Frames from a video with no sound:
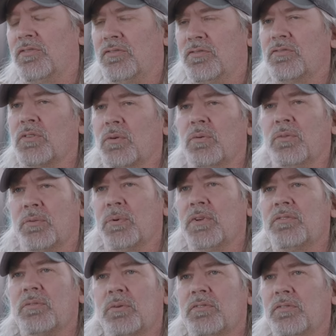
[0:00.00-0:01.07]
and stuff
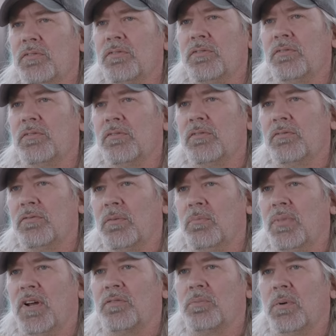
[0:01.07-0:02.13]
like that. The way that
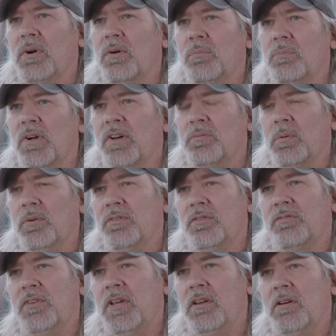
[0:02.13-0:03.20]
Half-Life 1 starts
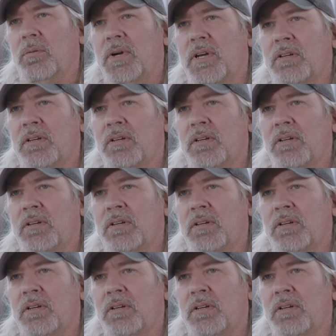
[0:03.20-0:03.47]
out is just so